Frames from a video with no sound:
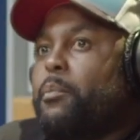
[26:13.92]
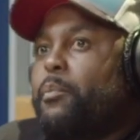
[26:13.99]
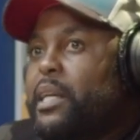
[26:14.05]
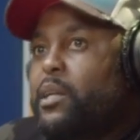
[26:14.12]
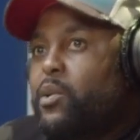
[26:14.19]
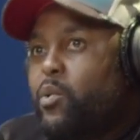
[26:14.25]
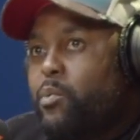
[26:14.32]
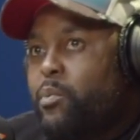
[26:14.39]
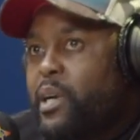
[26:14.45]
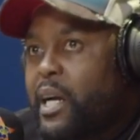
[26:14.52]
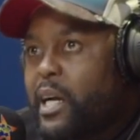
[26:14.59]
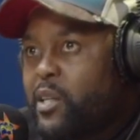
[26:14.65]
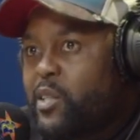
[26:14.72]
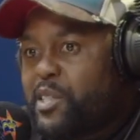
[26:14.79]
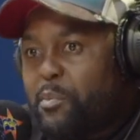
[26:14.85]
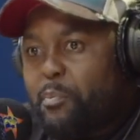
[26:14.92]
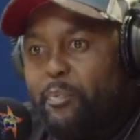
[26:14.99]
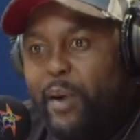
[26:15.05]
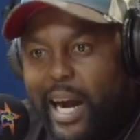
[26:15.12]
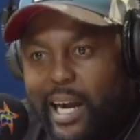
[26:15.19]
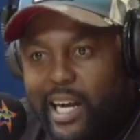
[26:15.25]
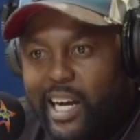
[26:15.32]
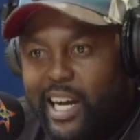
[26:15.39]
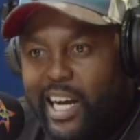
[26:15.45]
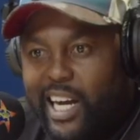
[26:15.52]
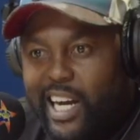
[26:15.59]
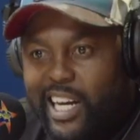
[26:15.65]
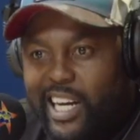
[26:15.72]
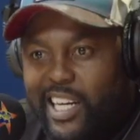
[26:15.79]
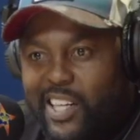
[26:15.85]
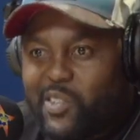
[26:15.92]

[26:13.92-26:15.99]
pane umwe anonzi baga, mm